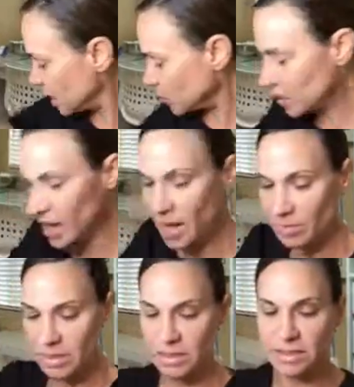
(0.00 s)
then what
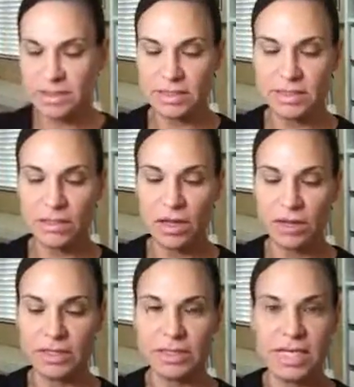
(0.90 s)
happens is
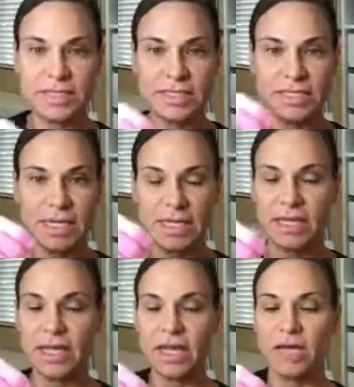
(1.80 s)
the dead
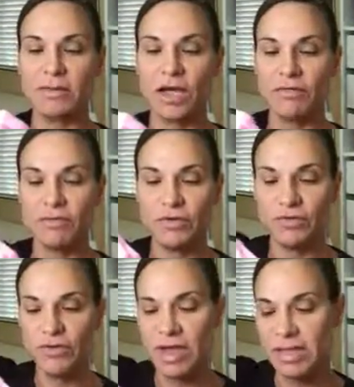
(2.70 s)
skin that comes off of
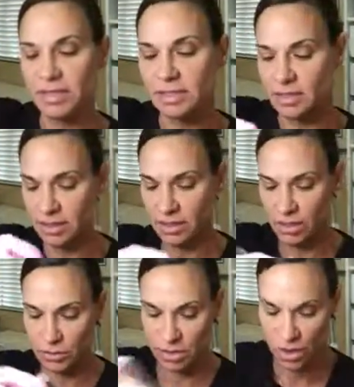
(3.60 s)
your face
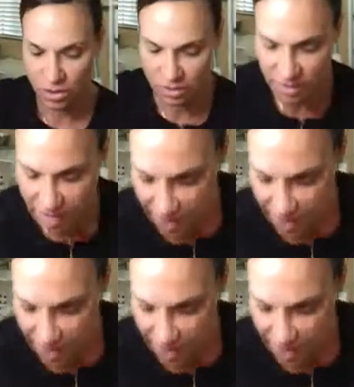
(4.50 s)
goes onto